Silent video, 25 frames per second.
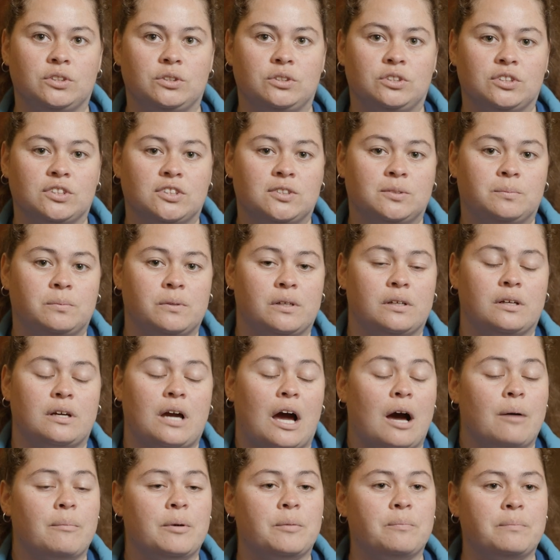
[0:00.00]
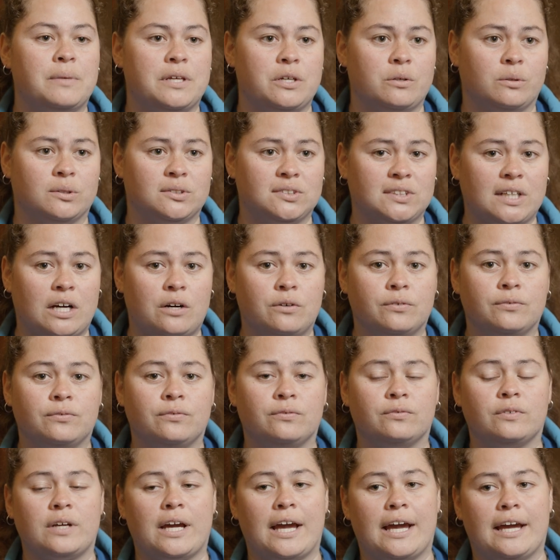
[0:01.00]
You just come and be
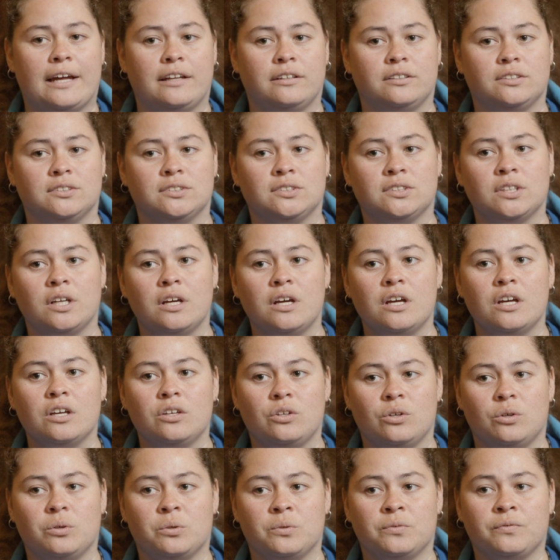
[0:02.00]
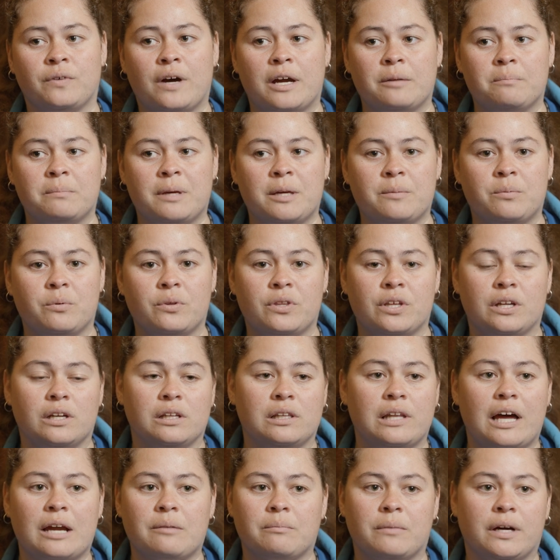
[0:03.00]
yourself, and you find people that are
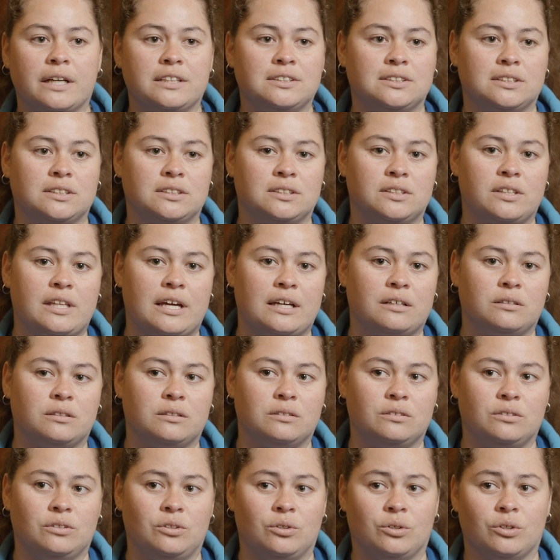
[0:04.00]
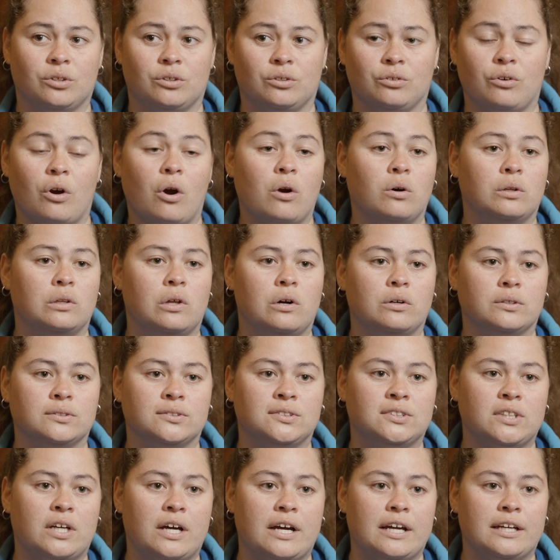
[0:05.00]
like-minded that you can grow
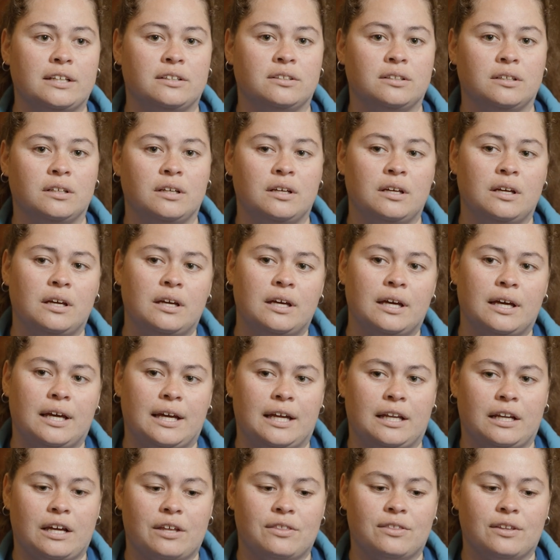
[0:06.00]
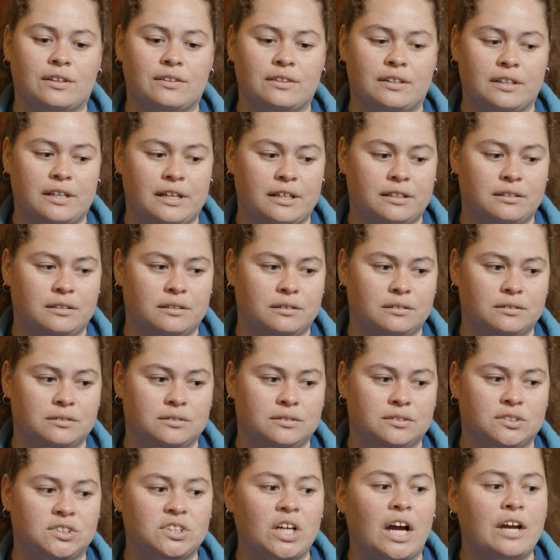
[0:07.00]
alongside. And I think that
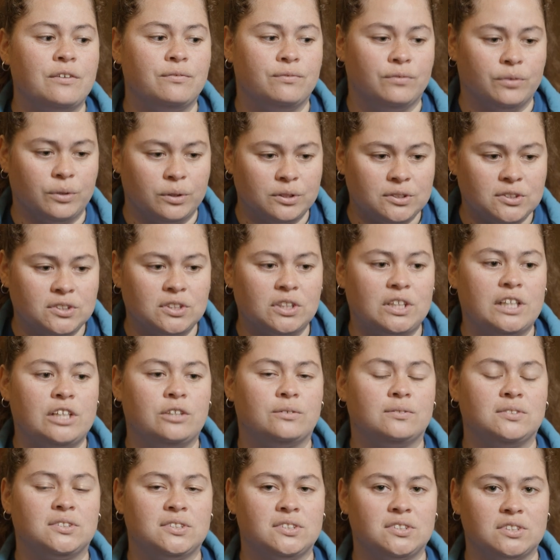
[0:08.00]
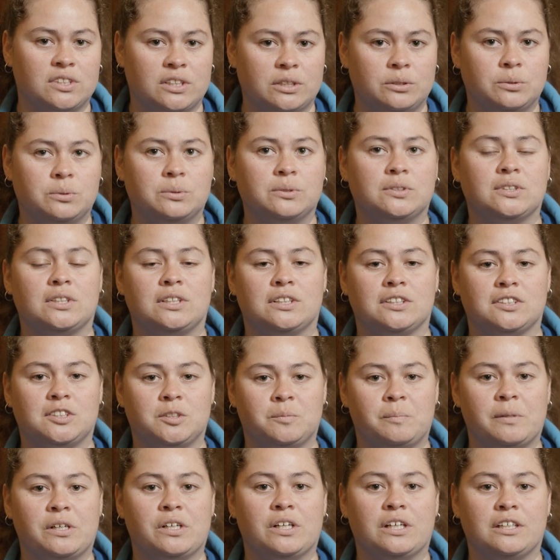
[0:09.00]
diversity of skills and
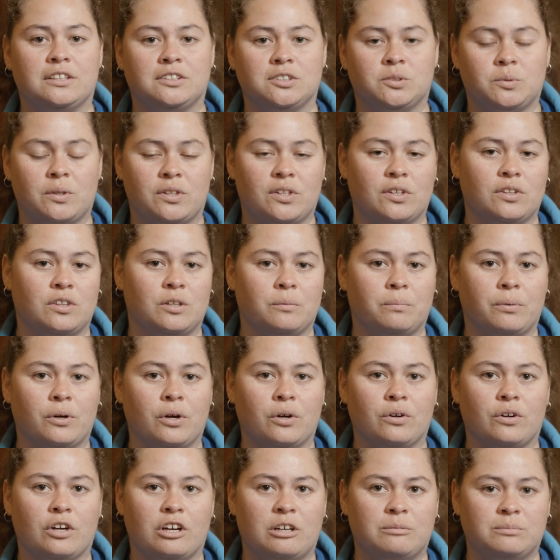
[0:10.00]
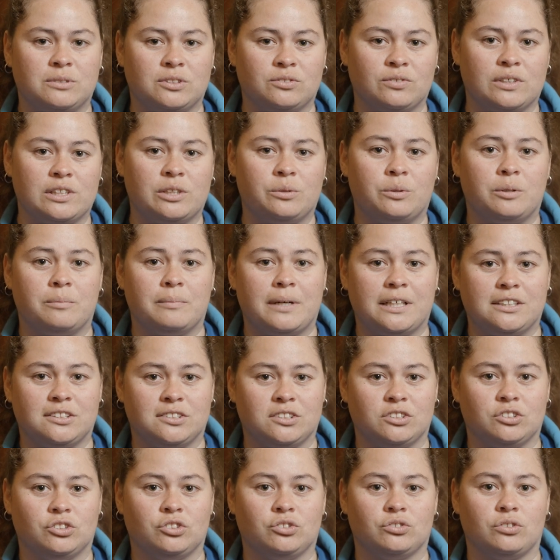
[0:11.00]
experience within the program is really what
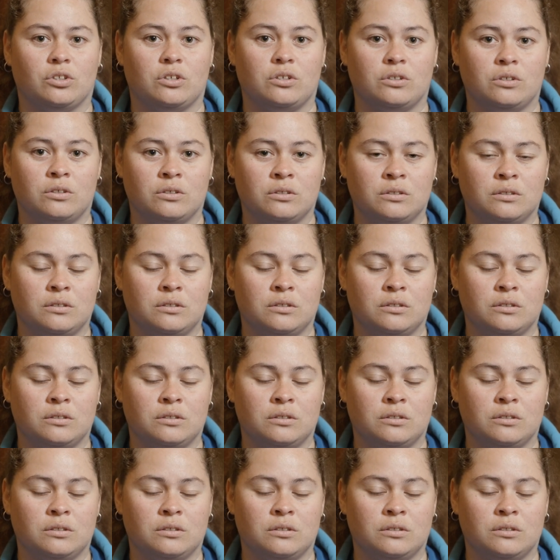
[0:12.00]
makes it strong.